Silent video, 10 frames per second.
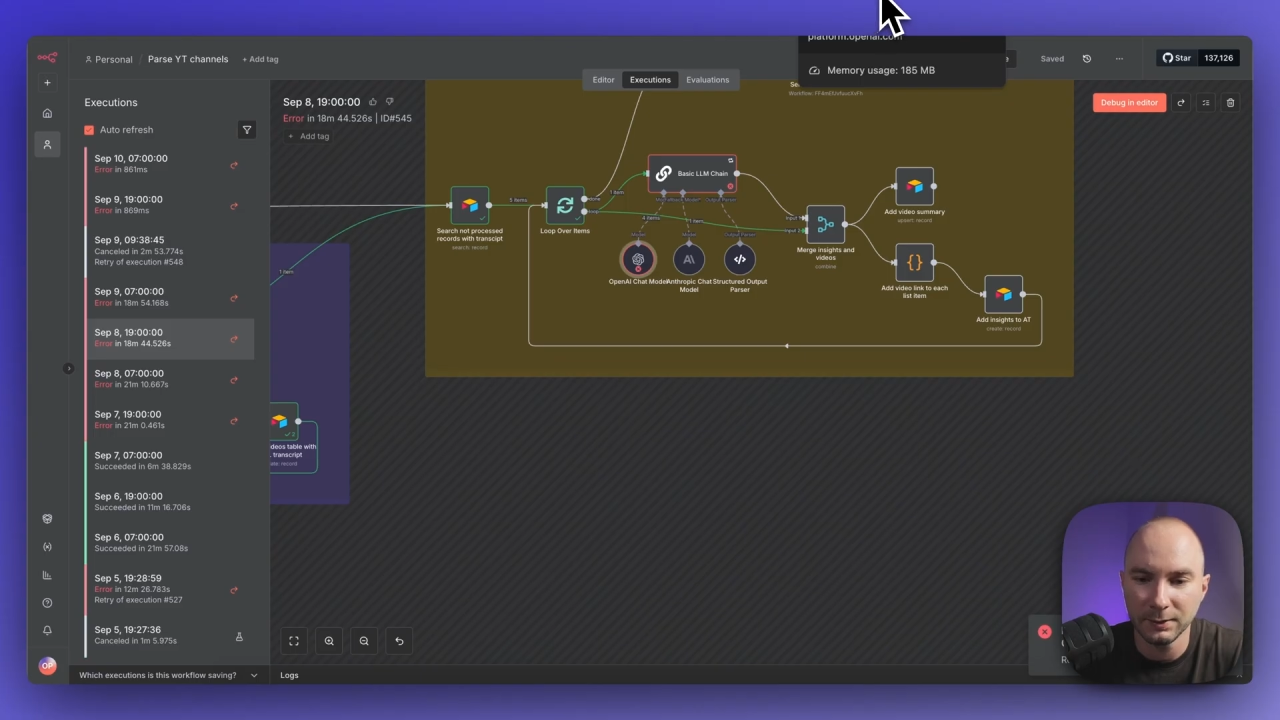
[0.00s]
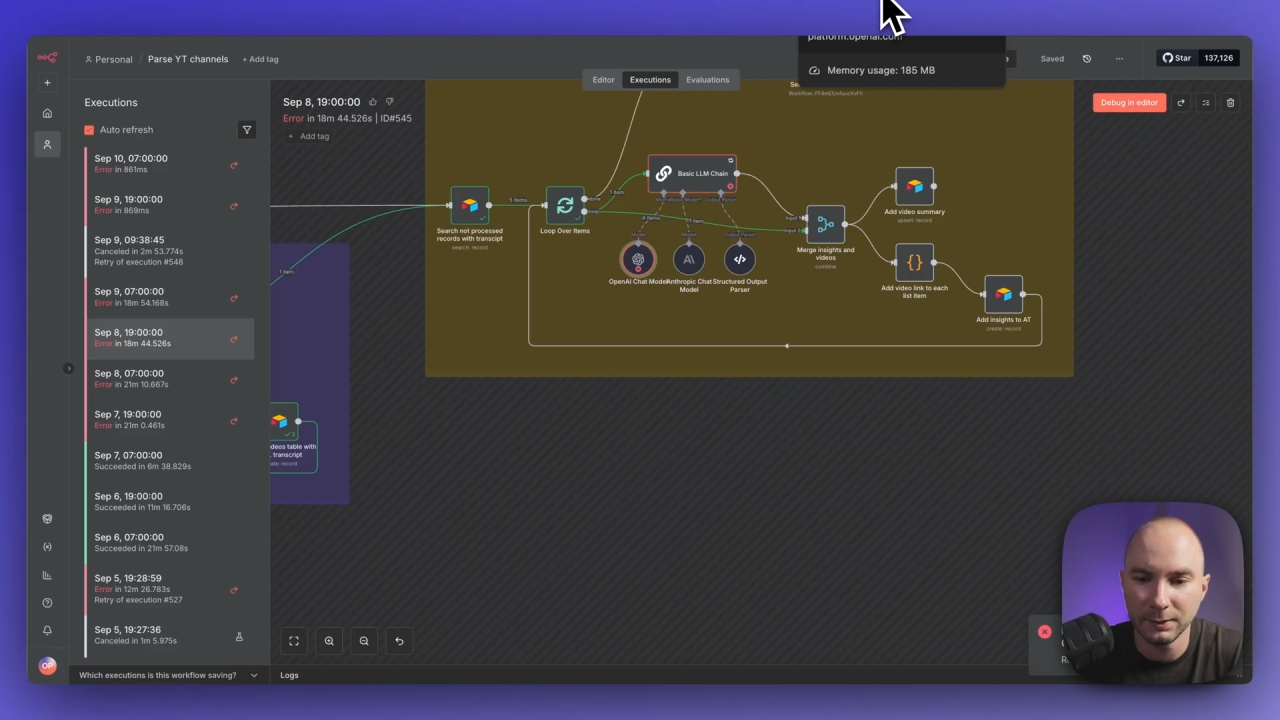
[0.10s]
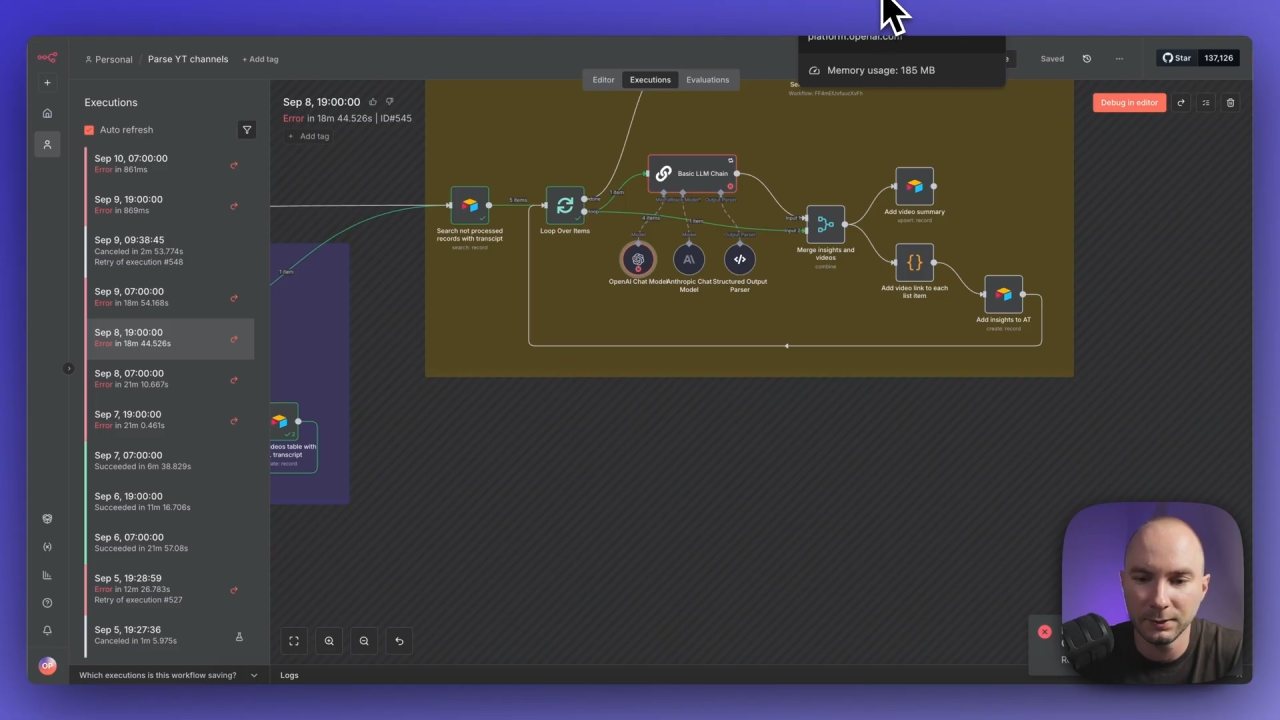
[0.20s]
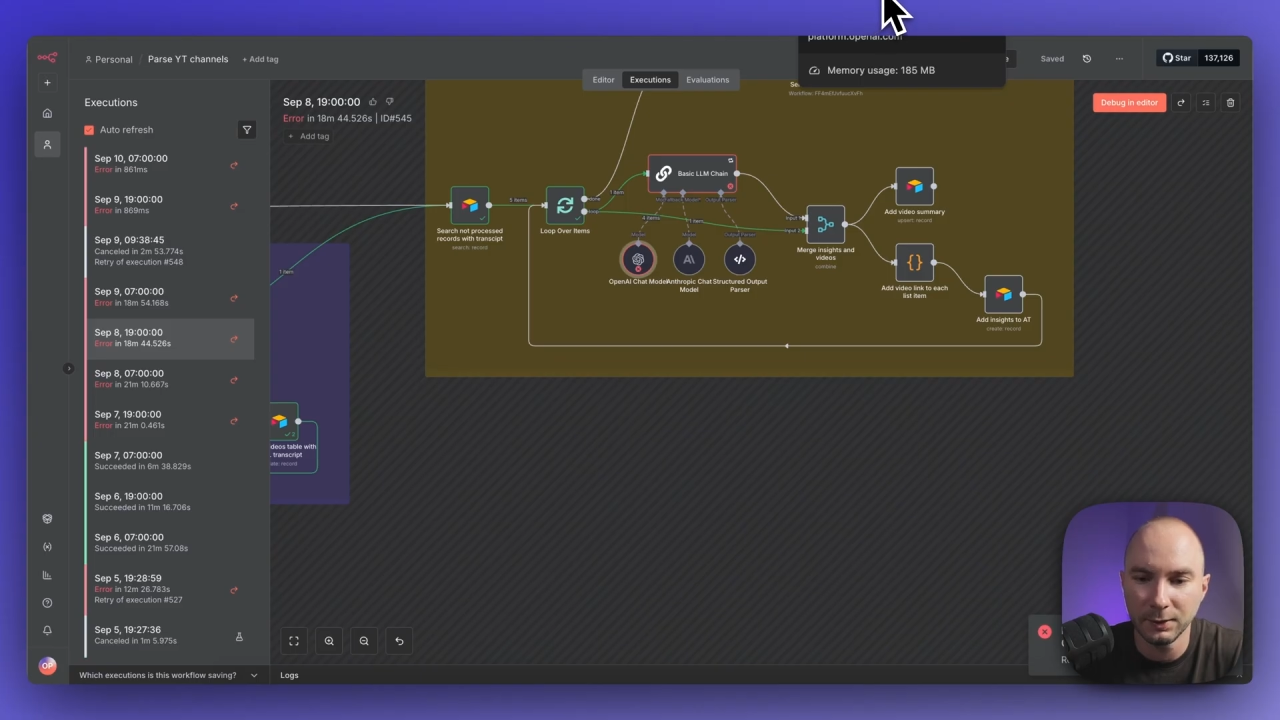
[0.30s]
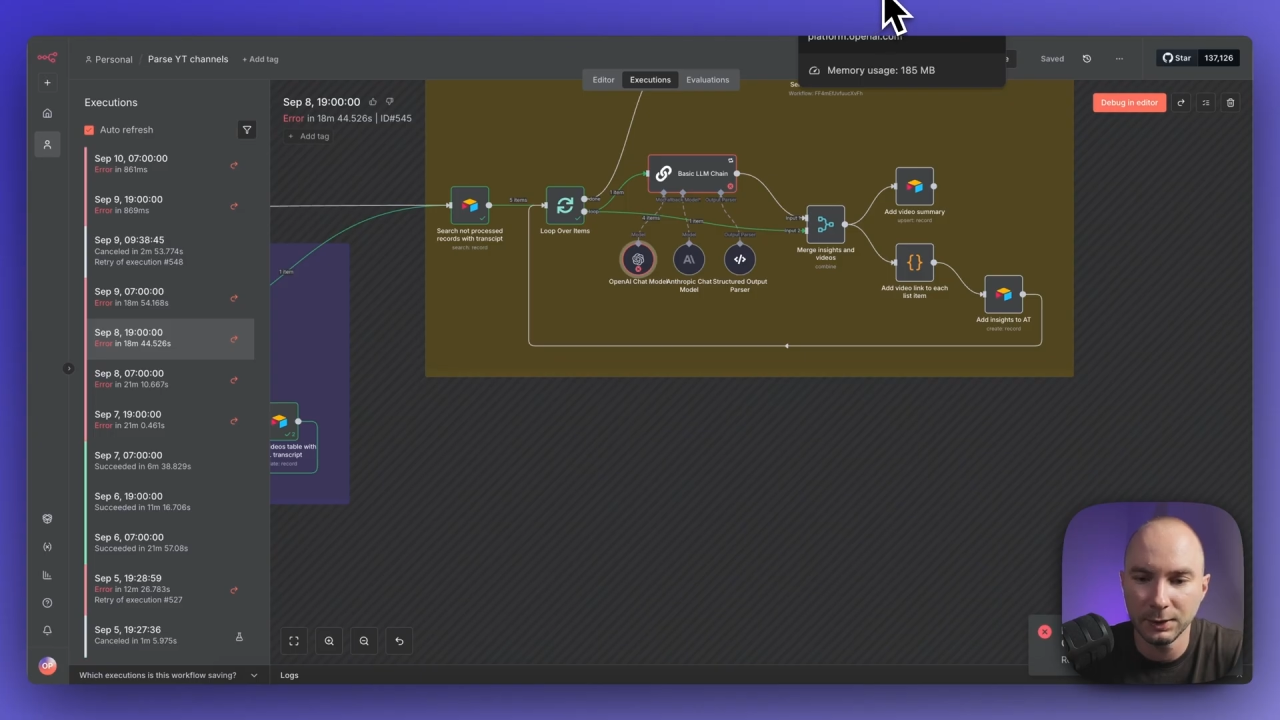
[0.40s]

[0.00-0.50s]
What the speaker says: on